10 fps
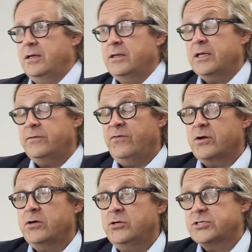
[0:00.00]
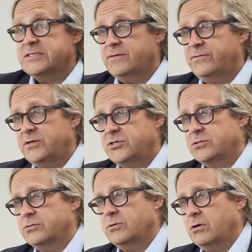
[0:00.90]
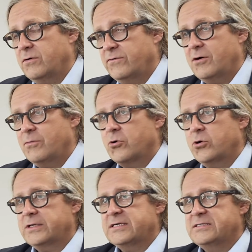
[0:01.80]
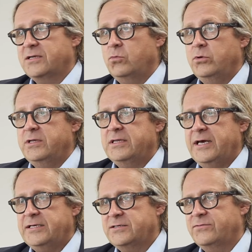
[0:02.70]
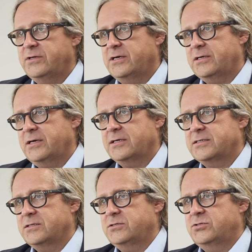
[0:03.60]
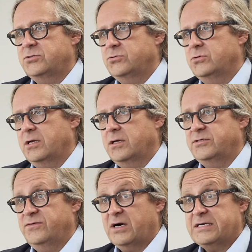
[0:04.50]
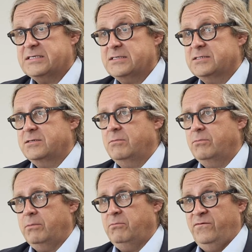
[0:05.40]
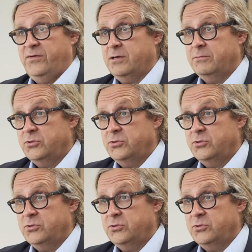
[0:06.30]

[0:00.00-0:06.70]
Another very interesting feature of our product is that we natively connected to uh, devices via